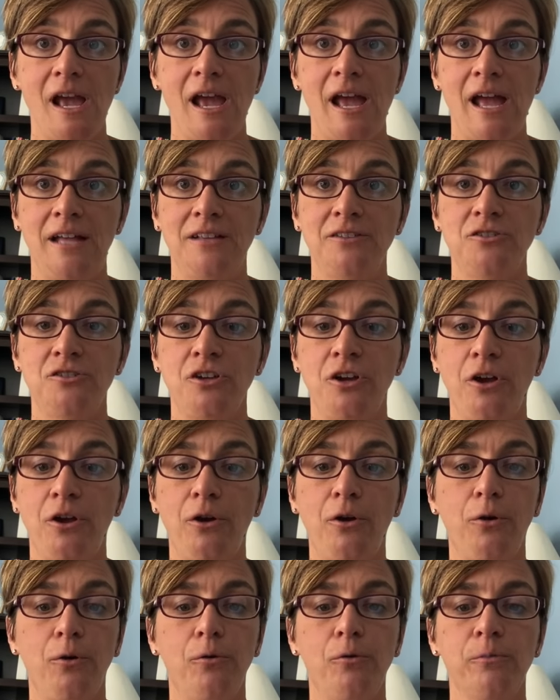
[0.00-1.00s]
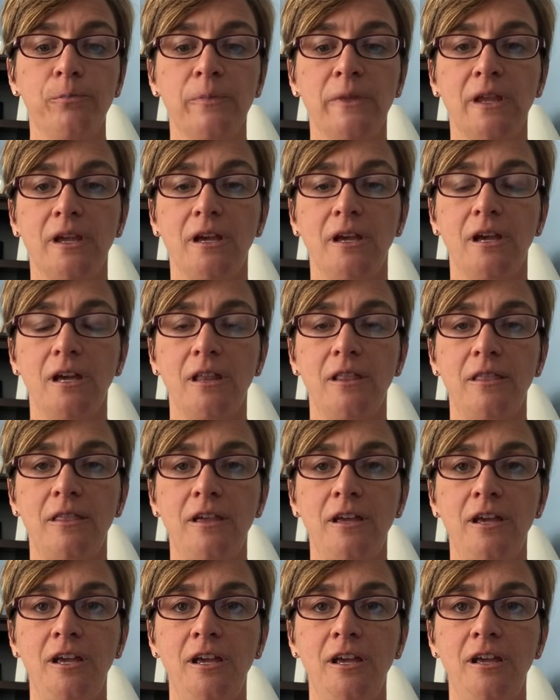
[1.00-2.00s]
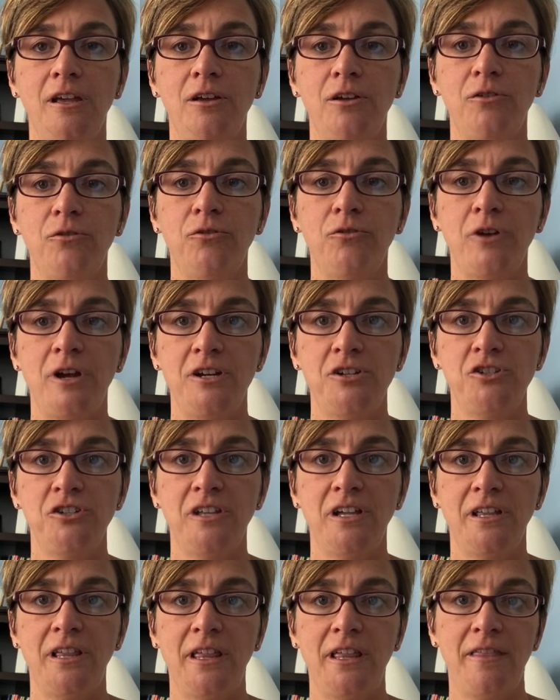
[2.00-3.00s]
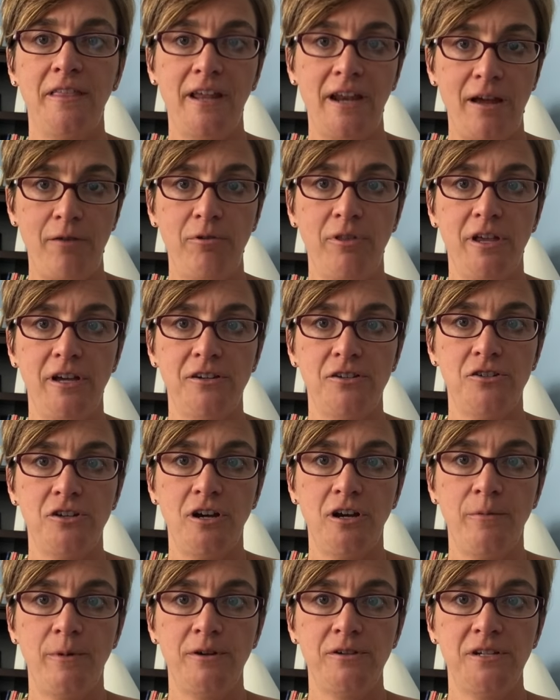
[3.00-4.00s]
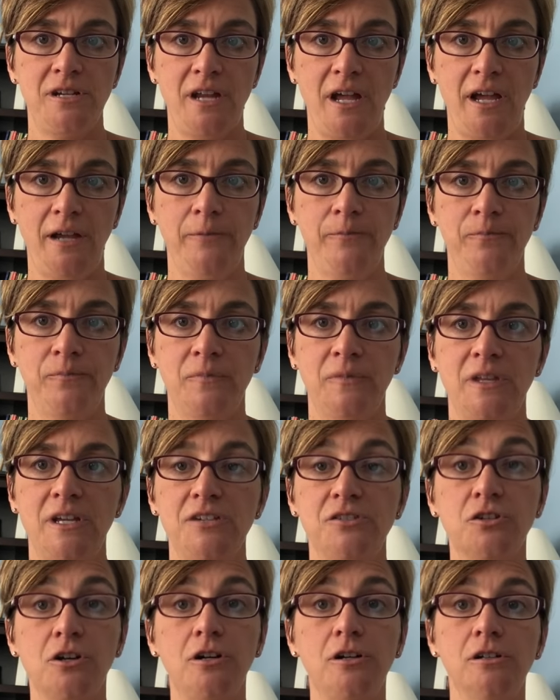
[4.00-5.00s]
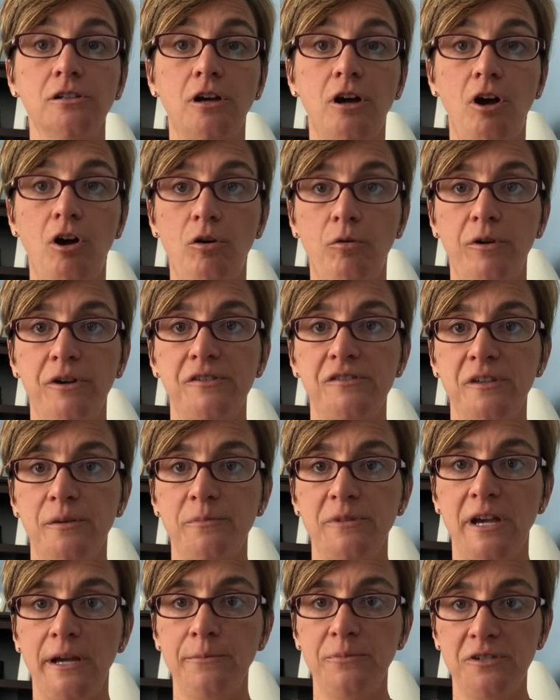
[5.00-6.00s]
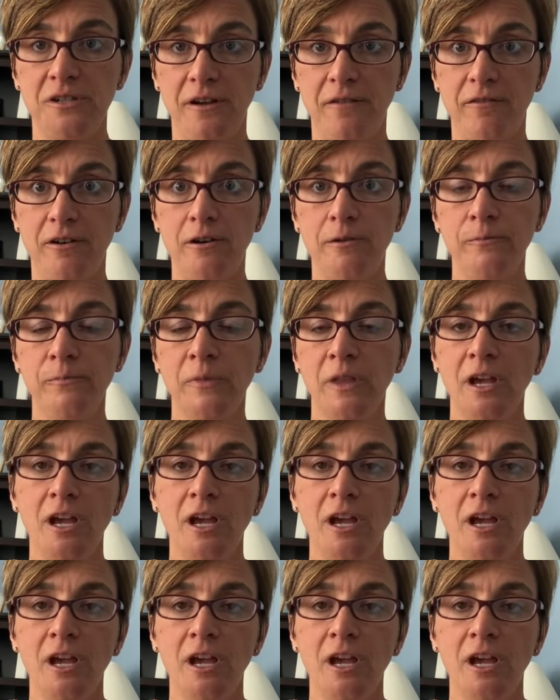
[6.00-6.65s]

And so the strategy that I would like to talk about today is called Always, Sometimes, Never.